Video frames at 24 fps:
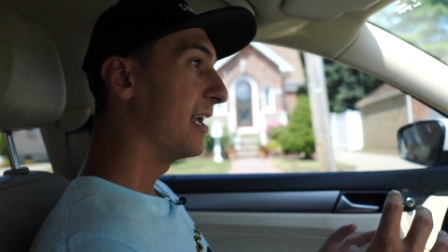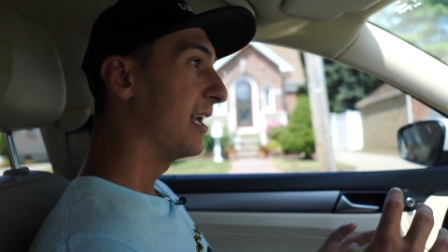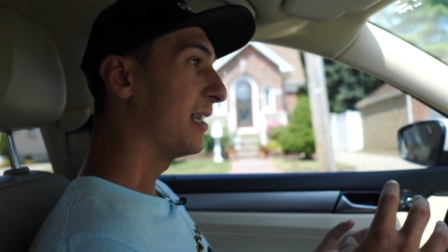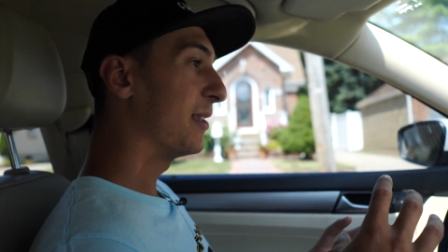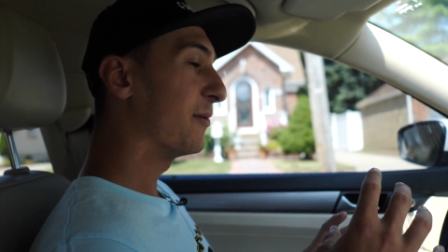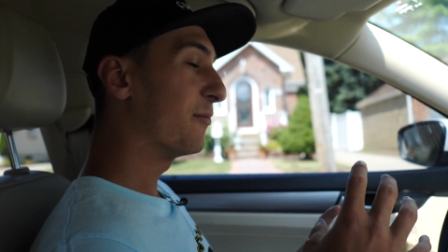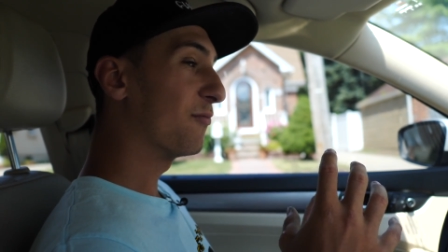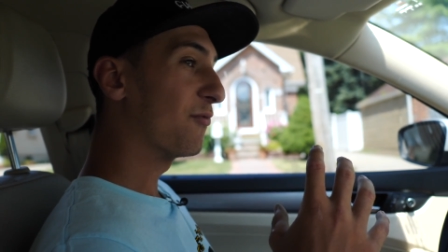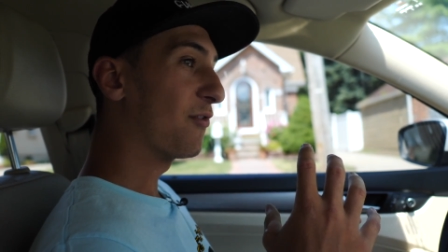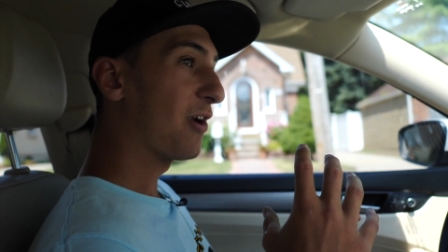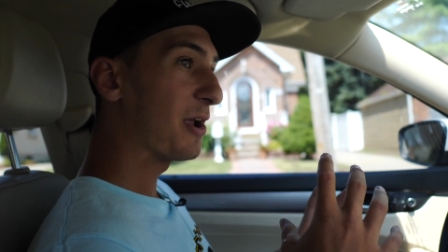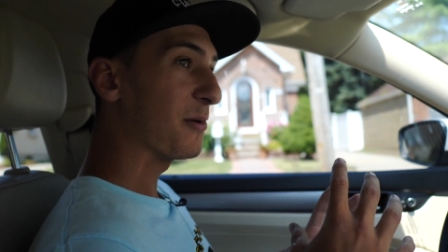And
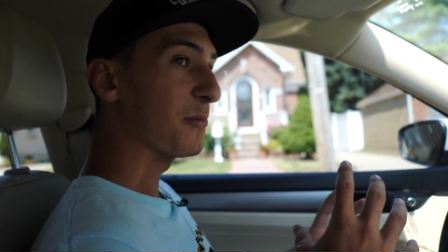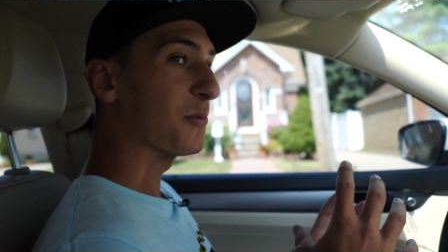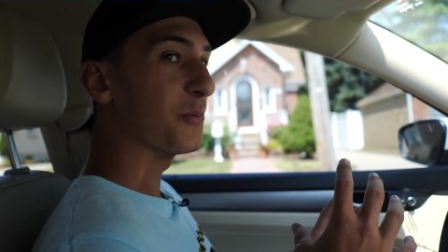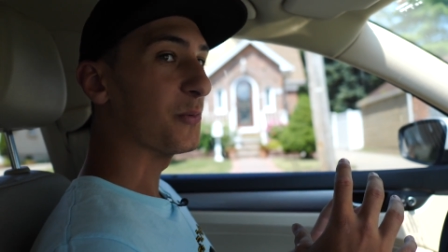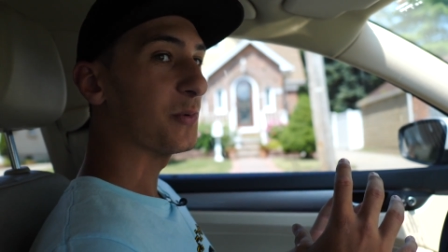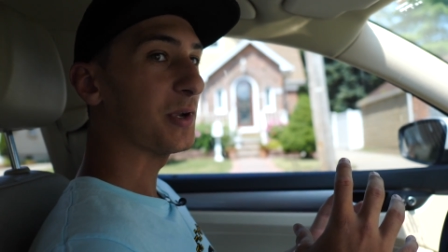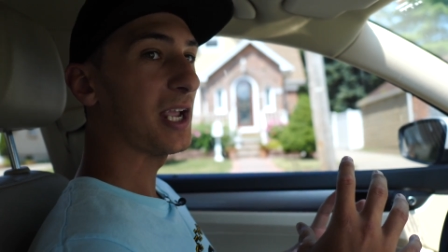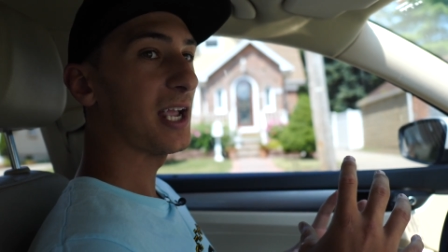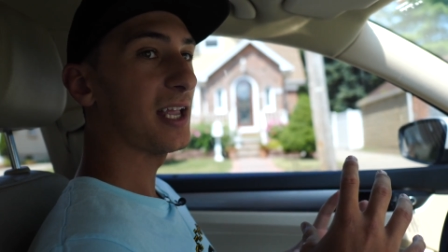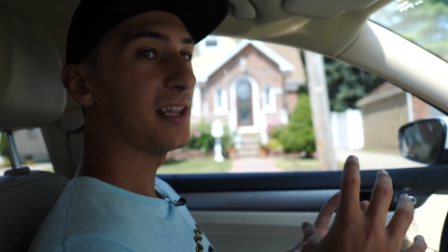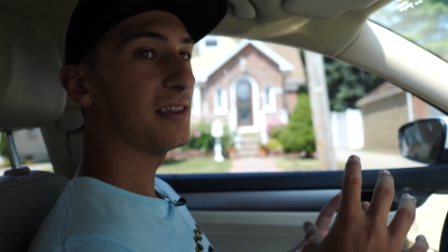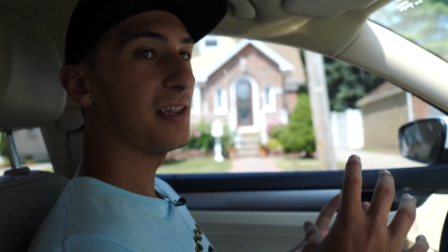then right when
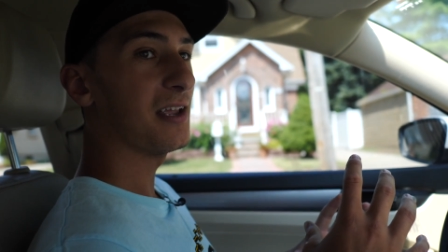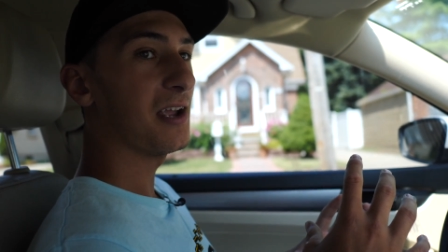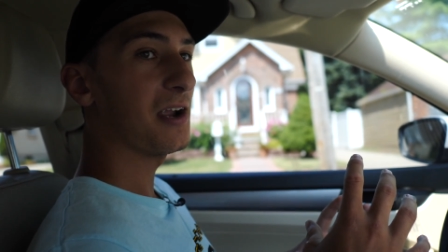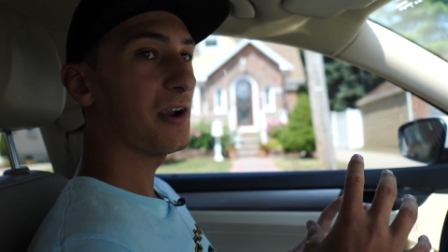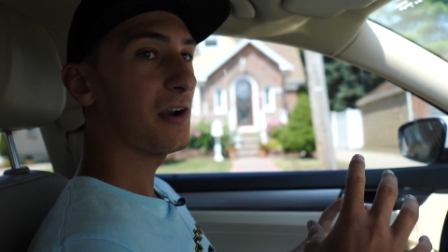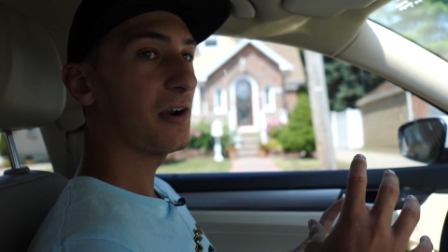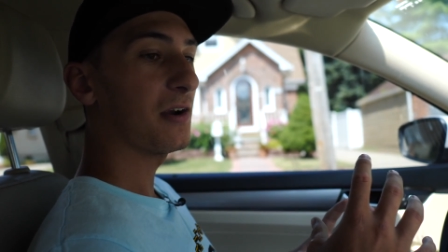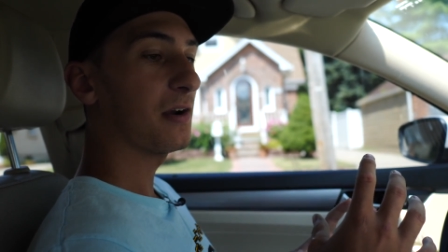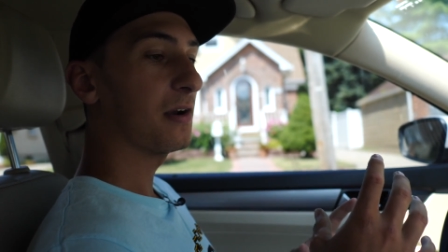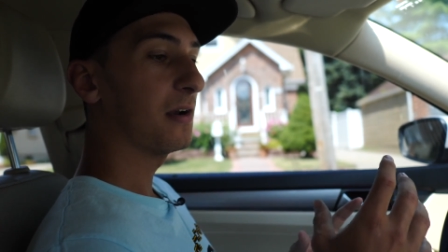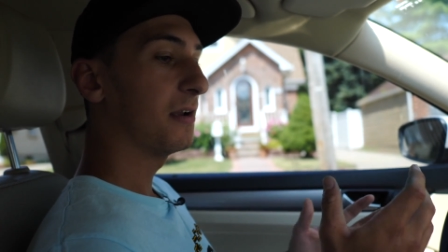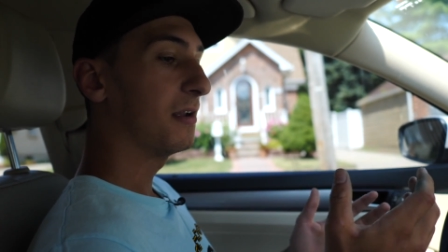we get
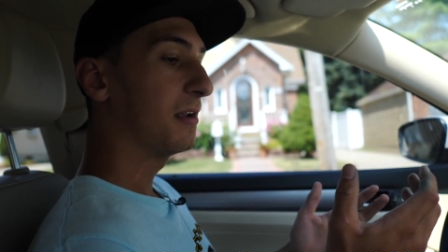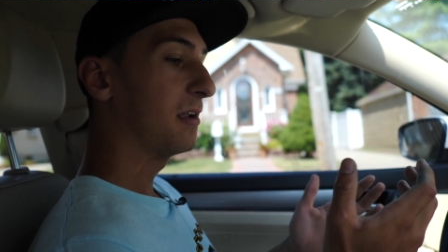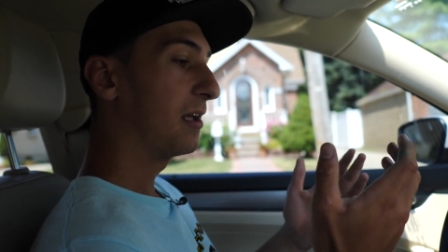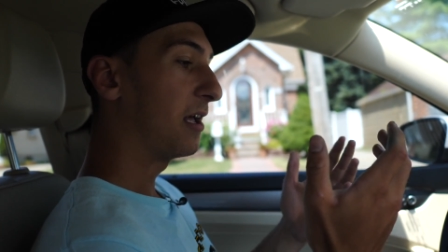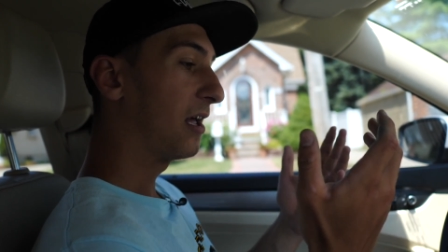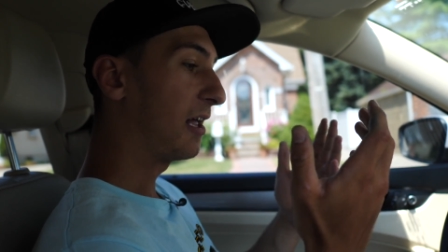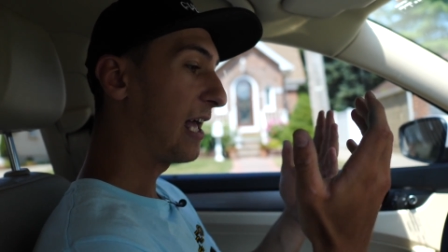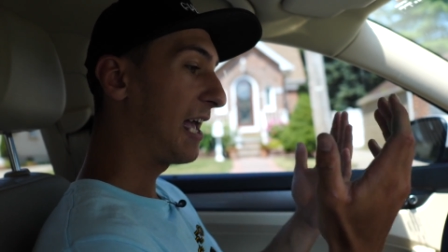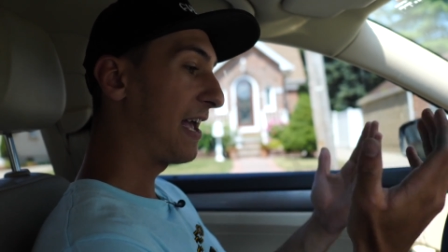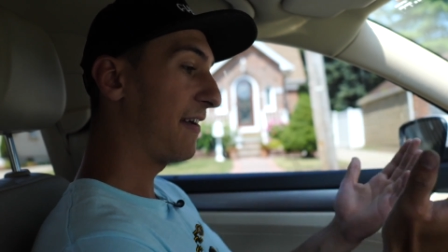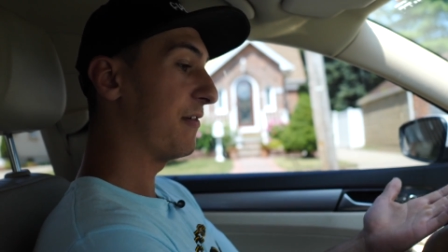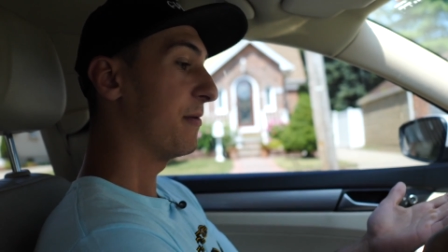there,
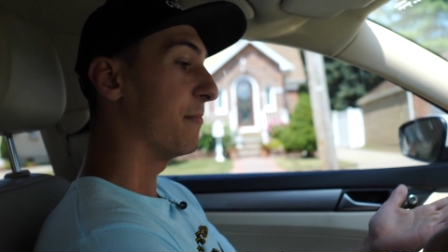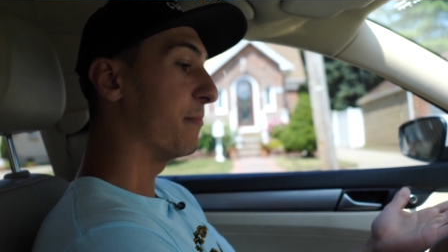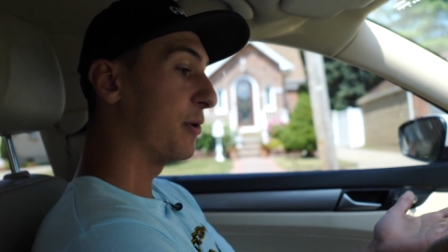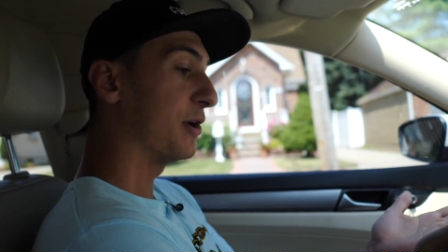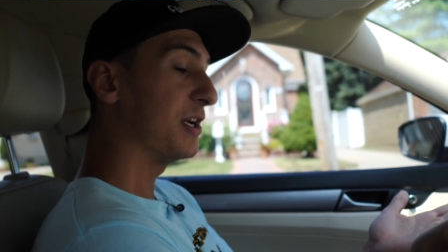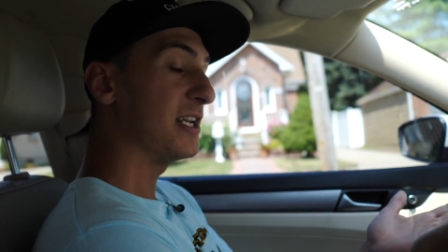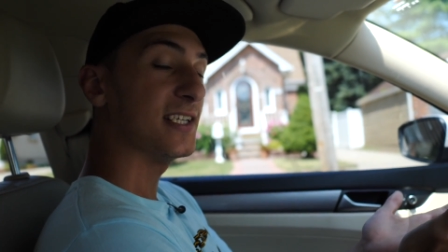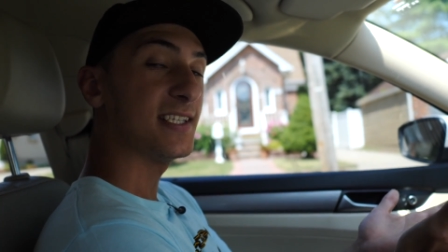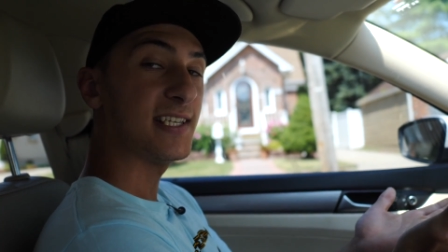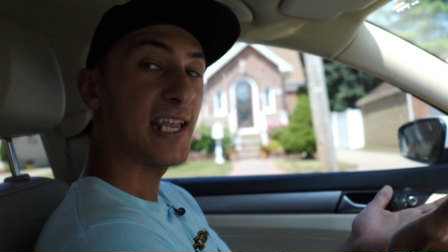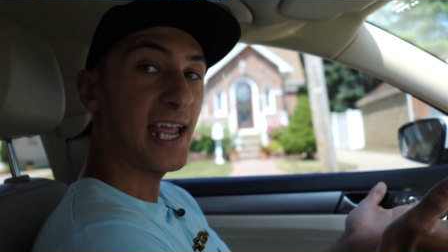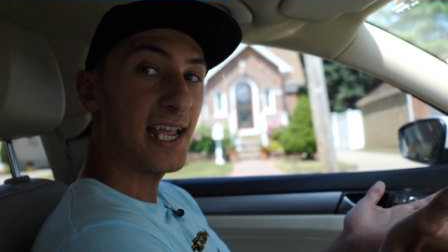I'll have him
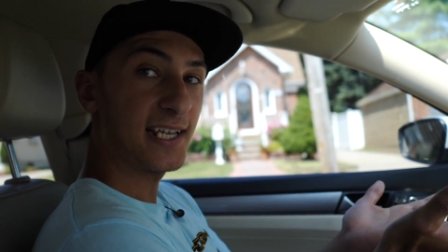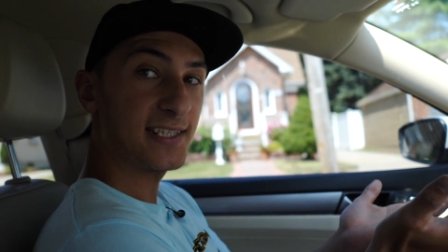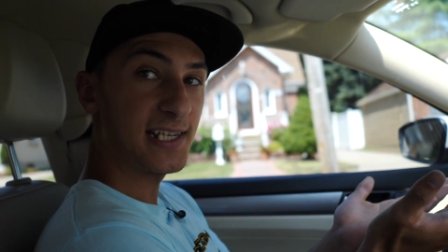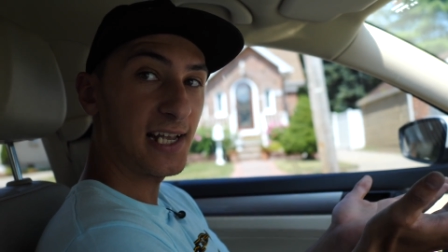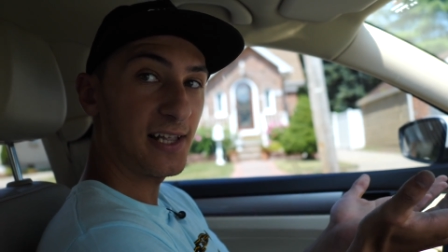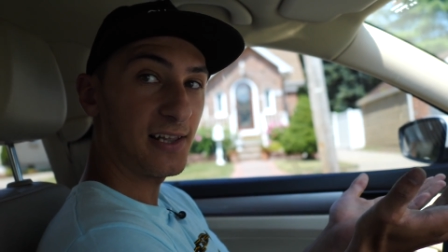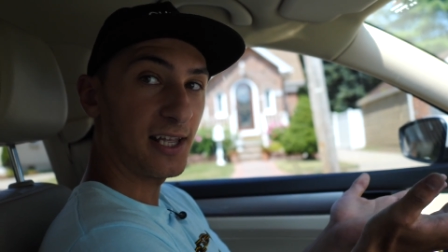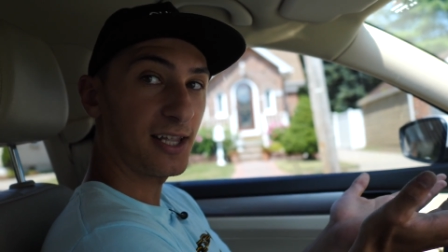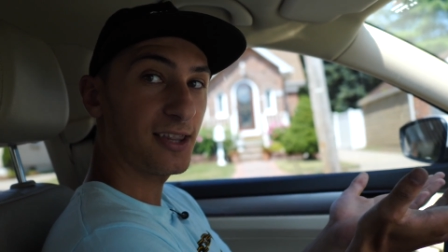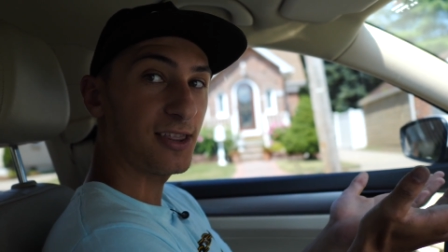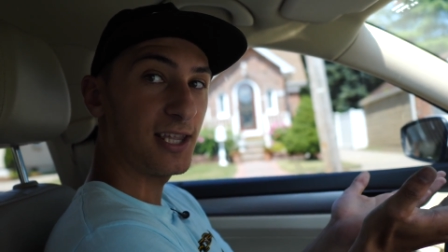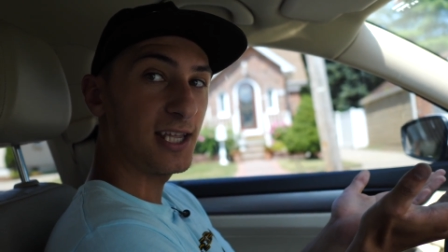put his hands
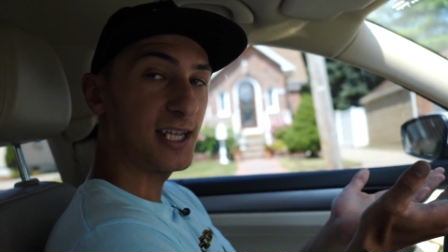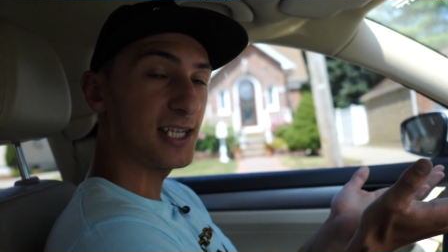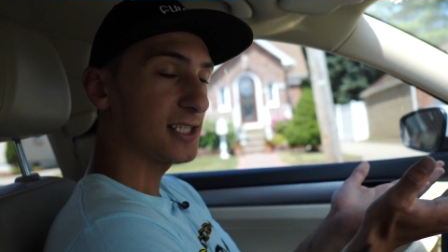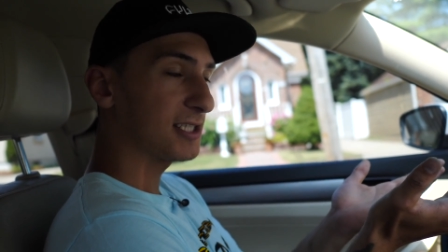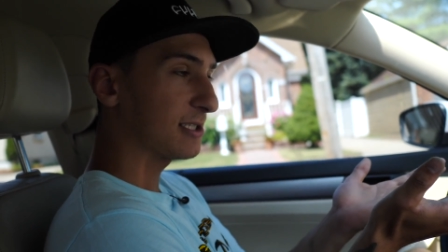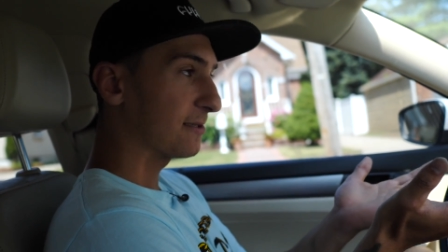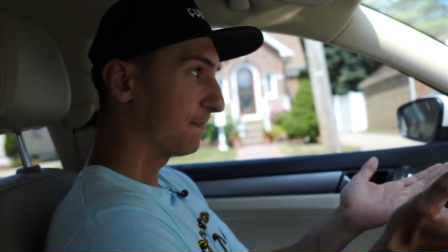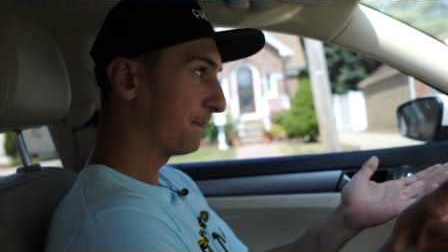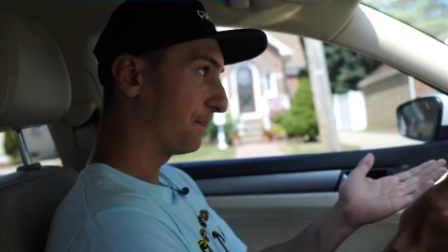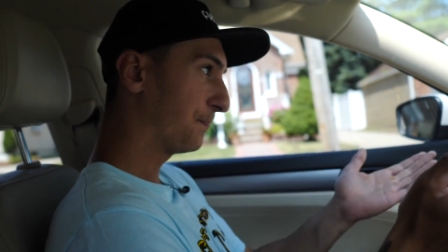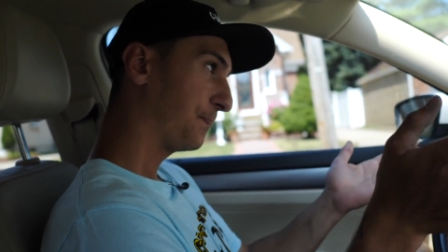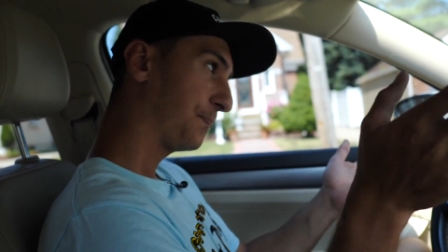out like
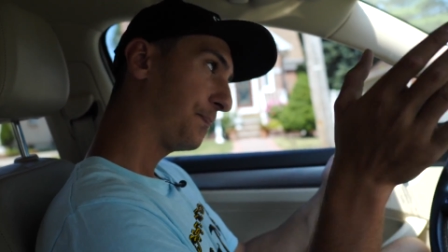this,